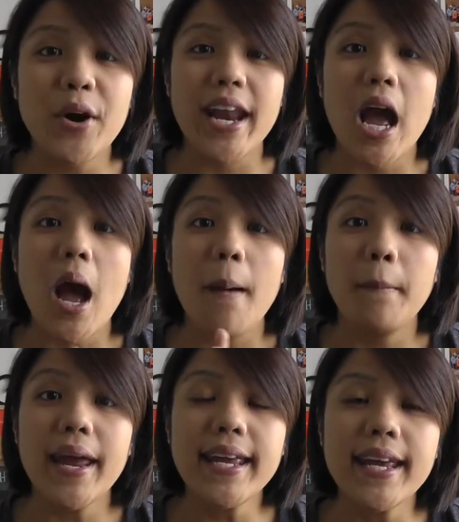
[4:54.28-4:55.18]
point,
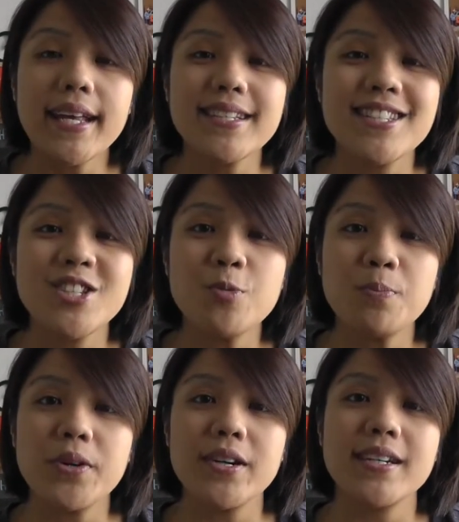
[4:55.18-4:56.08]
make it
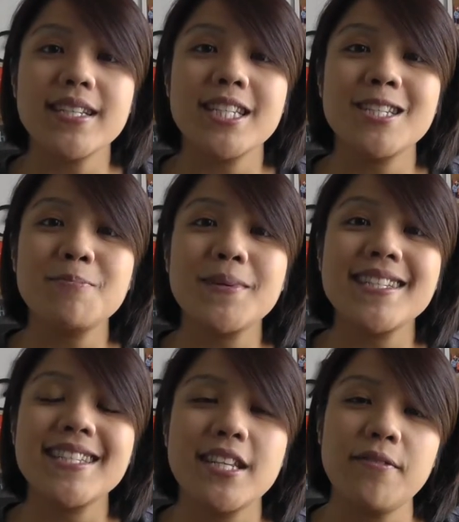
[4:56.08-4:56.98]
super
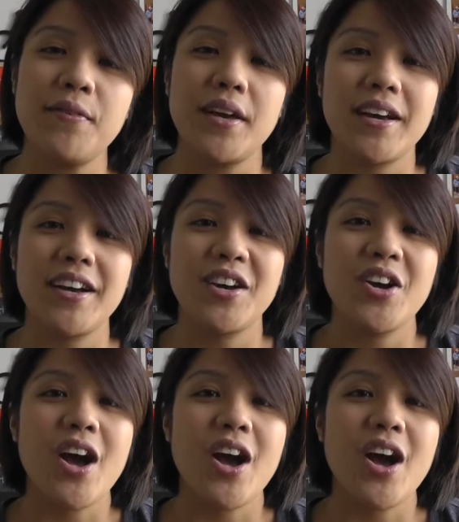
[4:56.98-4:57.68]
specific.